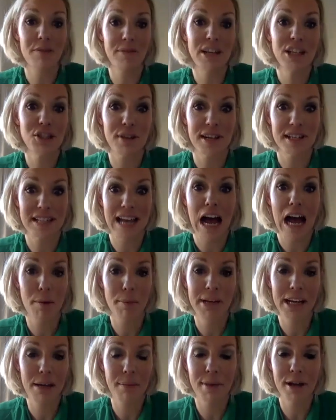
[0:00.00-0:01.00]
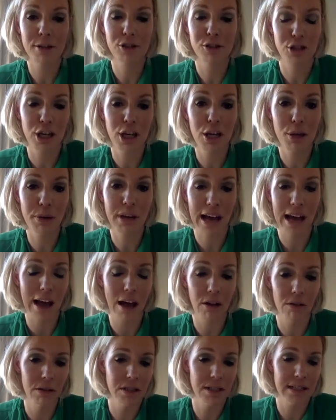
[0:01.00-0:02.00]
of interest, how many emails do you
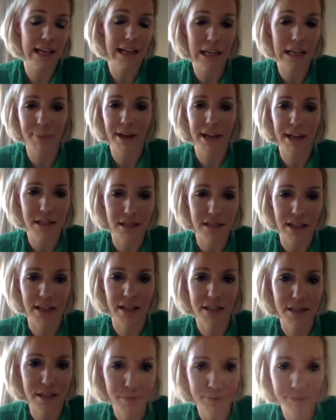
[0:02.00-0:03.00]
get on a daily basis?